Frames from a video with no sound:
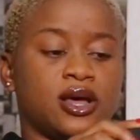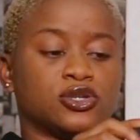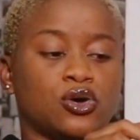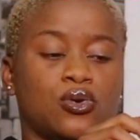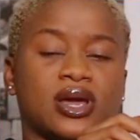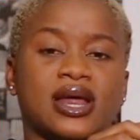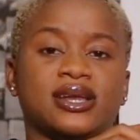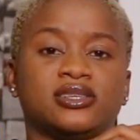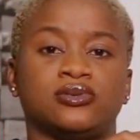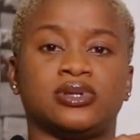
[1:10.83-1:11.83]
So looking
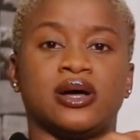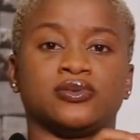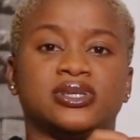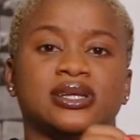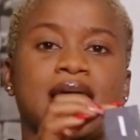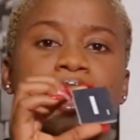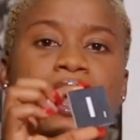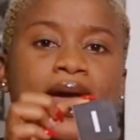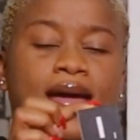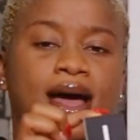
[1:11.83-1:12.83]
at these two tiles, you see that
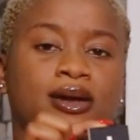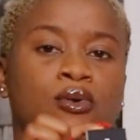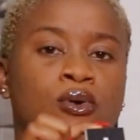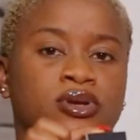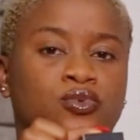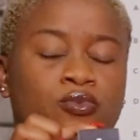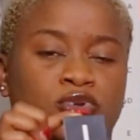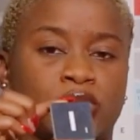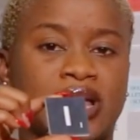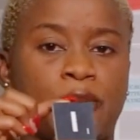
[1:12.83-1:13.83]
I and O
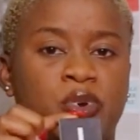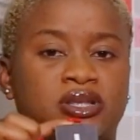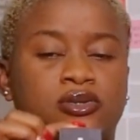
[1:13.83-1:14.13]
was what I picked.